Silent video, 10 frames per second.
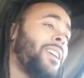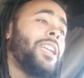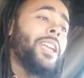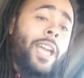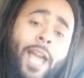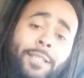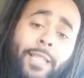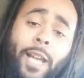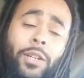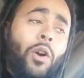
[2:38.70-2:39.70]
You can't
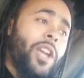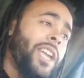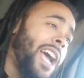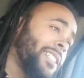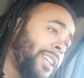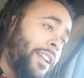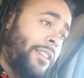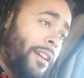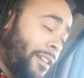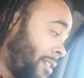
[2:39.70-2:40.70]
say door, you gotta say
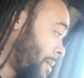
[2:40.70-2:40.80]
dare.